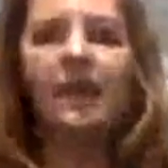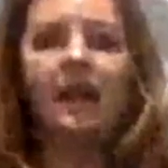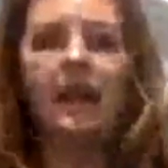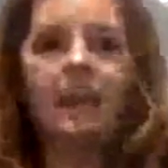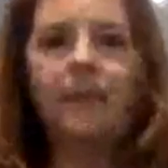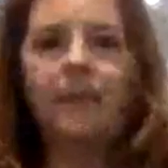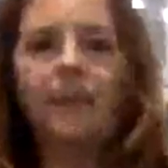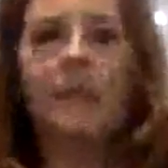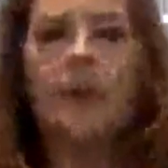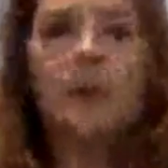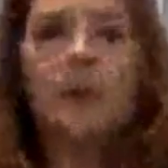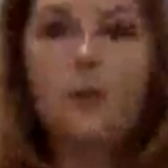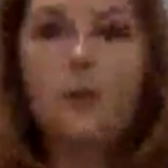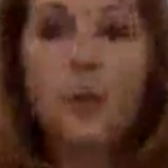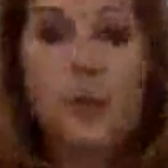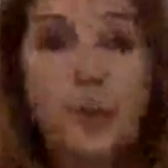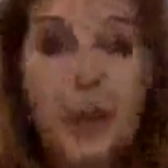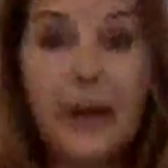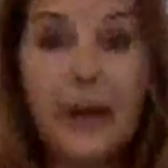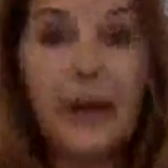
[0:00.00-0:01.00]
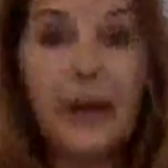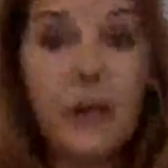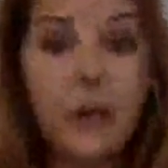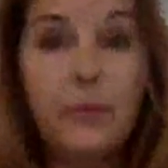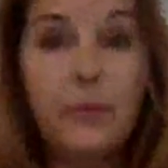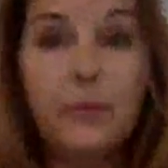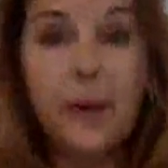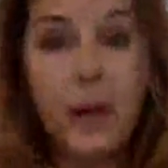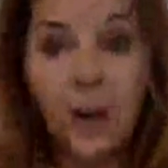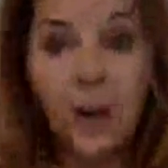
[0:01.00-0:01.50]
um, to, my,
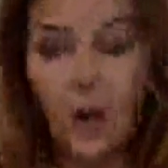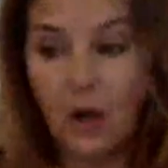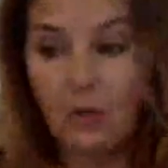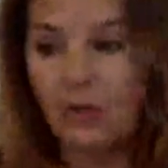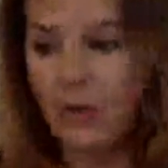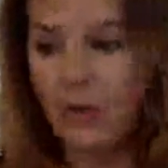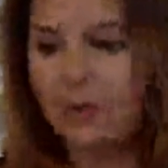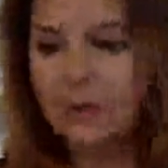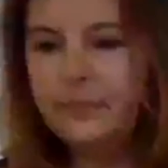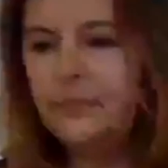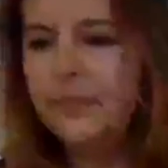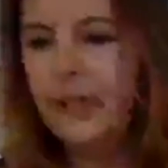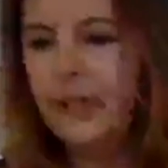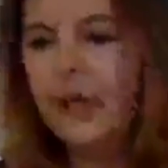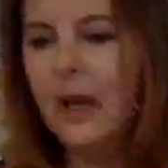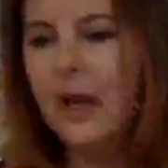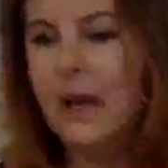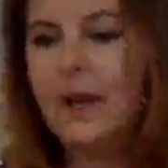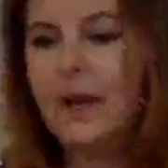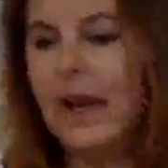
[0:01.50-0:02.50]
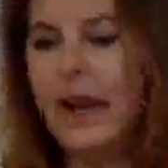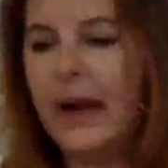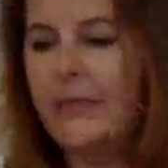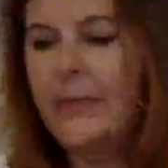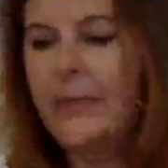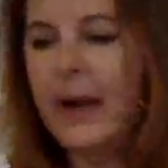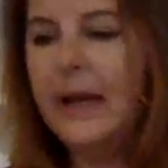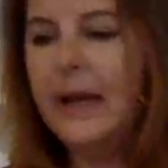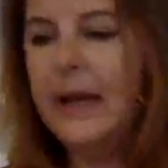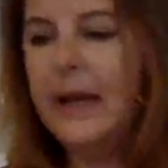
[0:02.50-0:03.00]
to my caramel that I'm
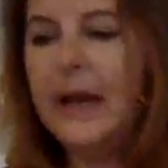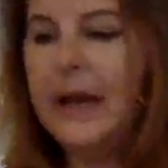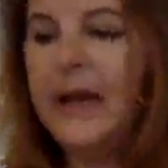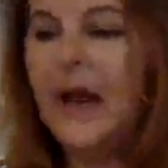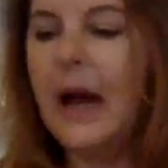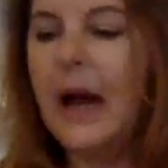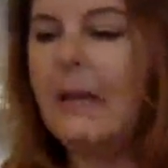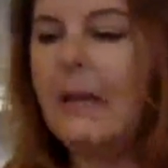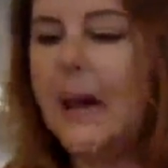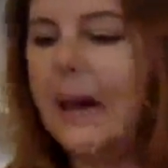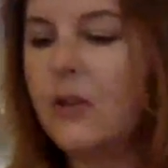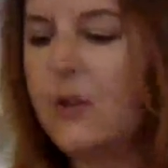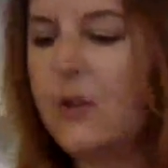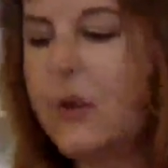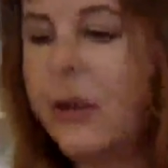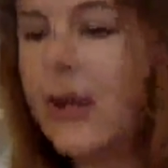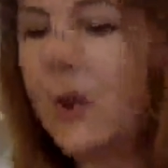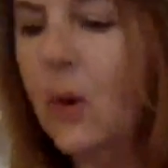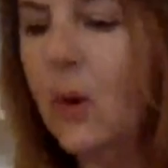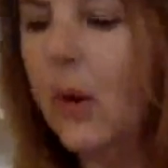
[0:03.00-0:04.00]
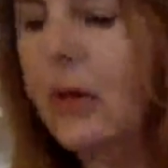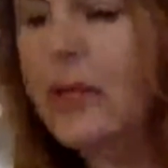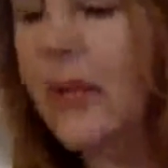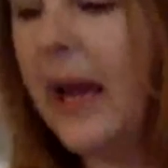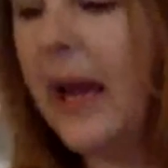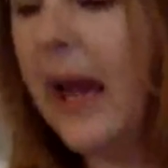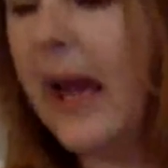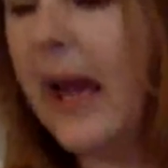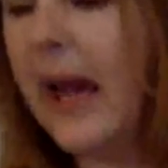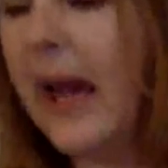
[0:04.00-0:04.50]
making, I'm actually going
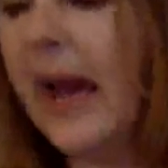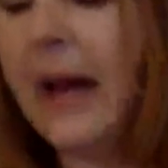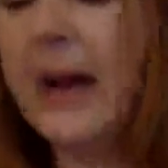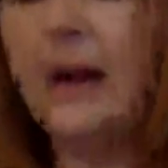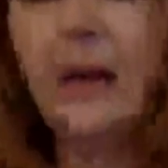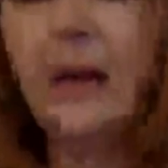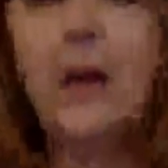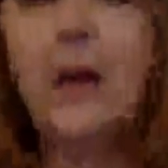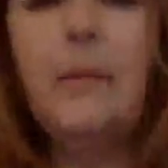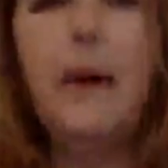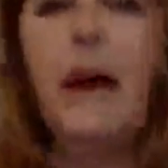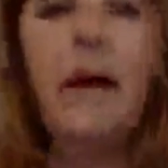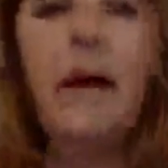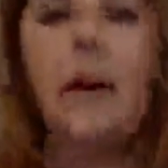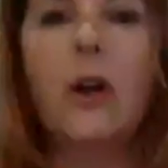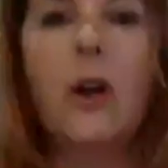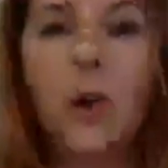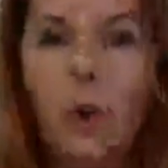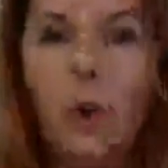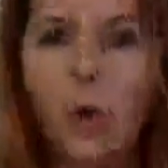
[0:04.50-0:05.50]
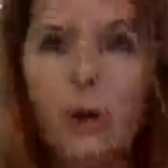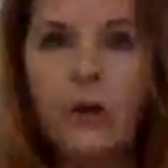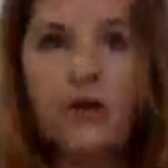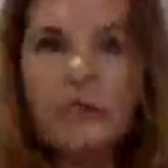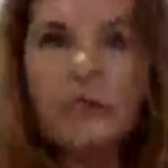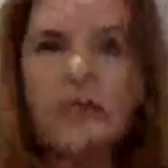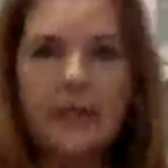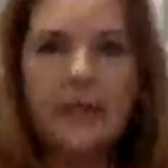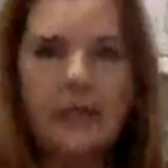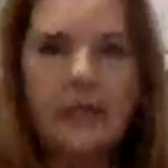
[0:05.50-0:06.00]
to add about a quarter
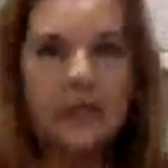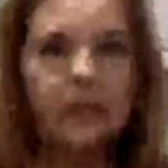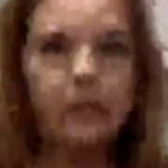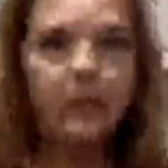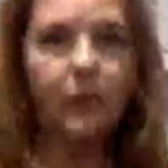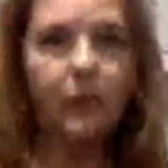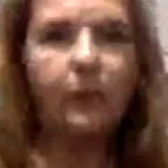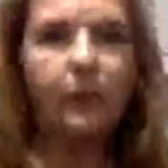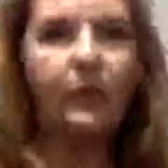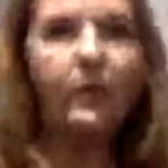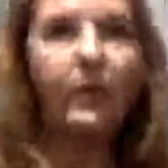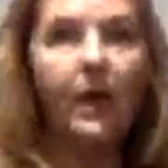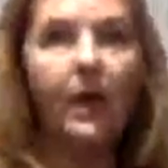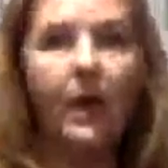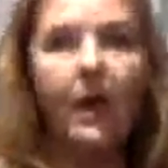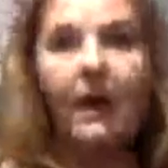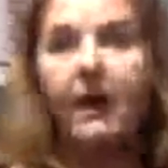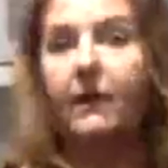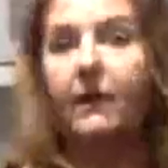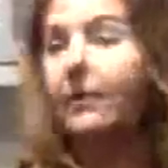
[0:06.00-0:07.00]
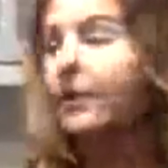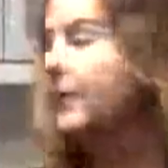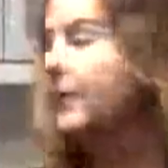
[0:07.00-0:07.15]
teaspoon of